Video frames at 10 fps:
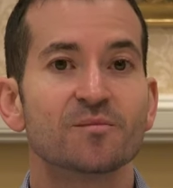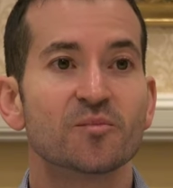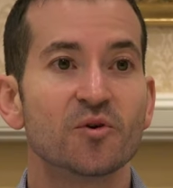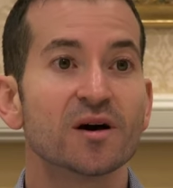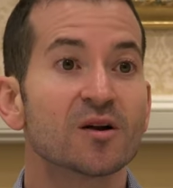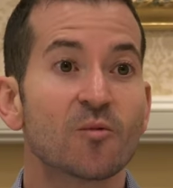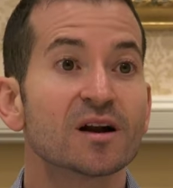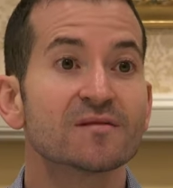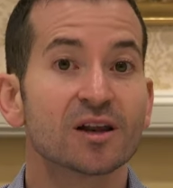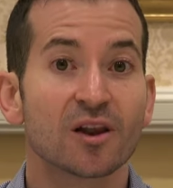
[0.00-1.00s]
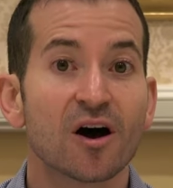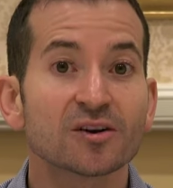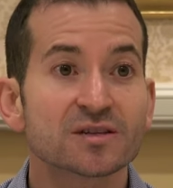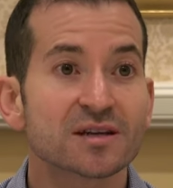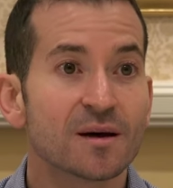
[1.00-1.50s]
brewer and one of the
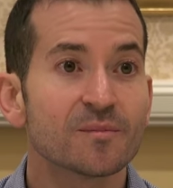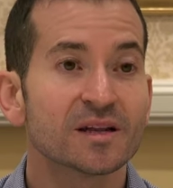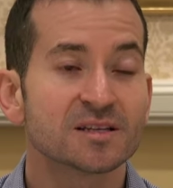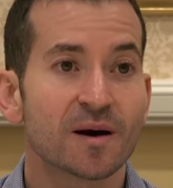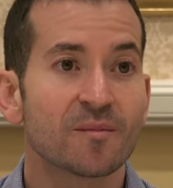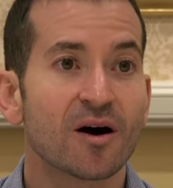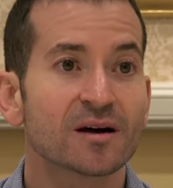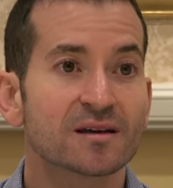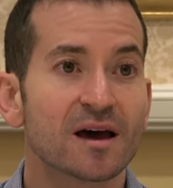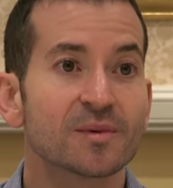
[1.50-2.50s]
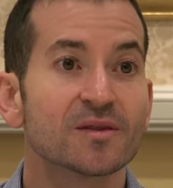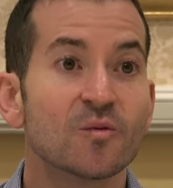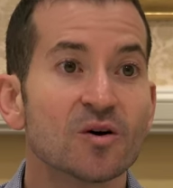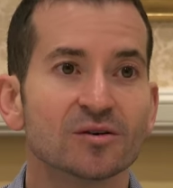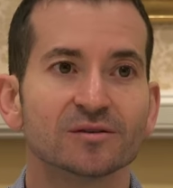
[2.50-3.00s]
largest companies by market cap in the
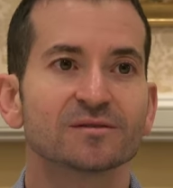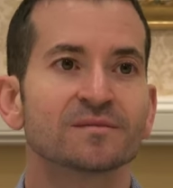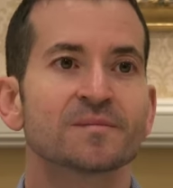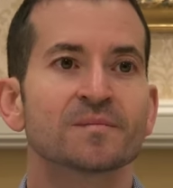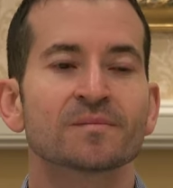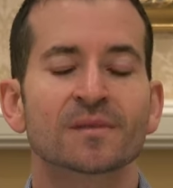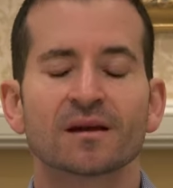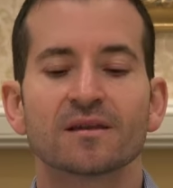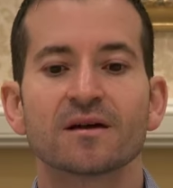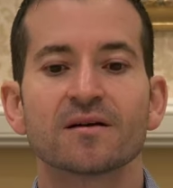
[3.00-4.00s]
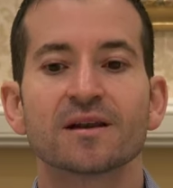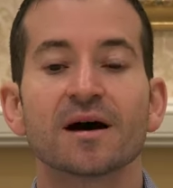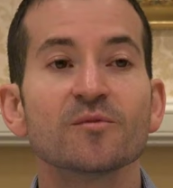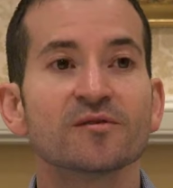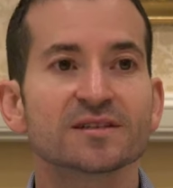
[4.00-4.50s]
world. There are a
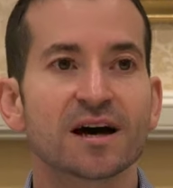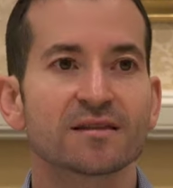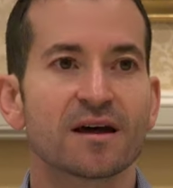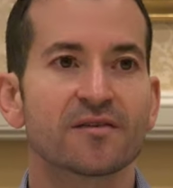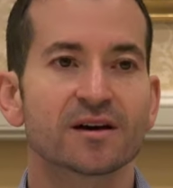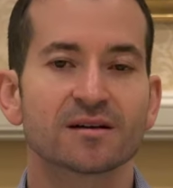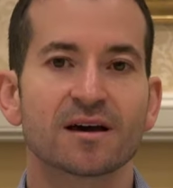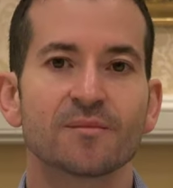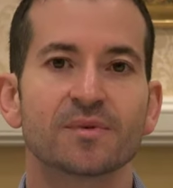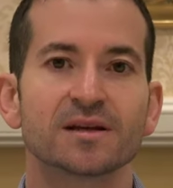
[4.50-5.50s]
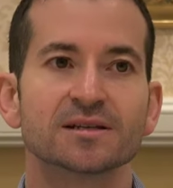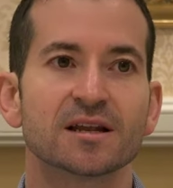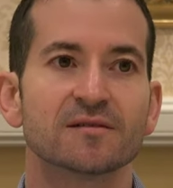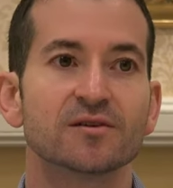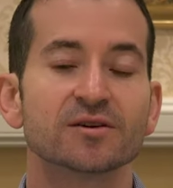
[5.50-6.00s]
number of South African companies that
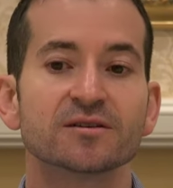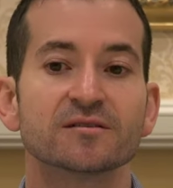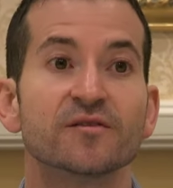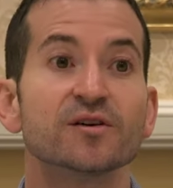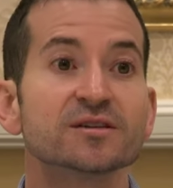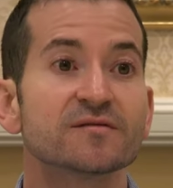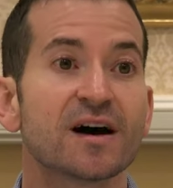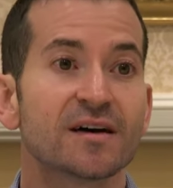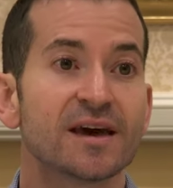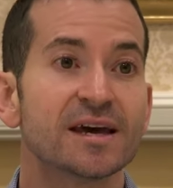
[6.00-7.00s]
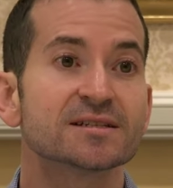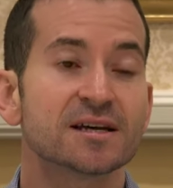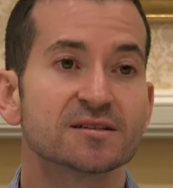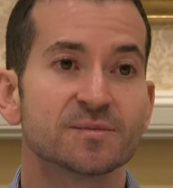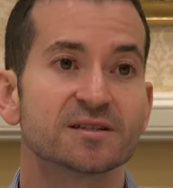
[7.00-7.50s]
have looked to diversify their
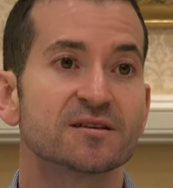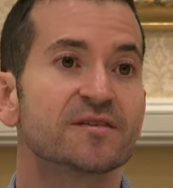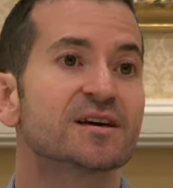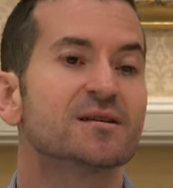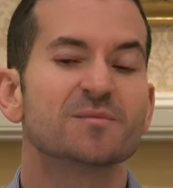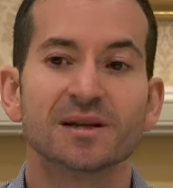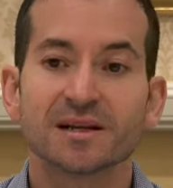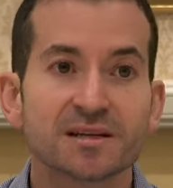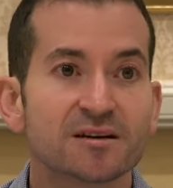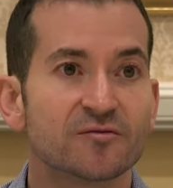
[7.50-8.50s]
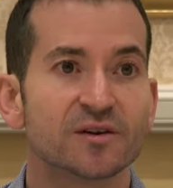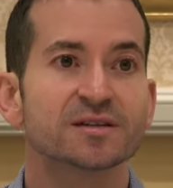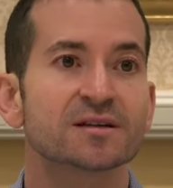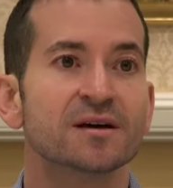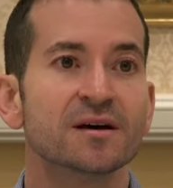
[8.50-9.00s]
SA-specific and political risk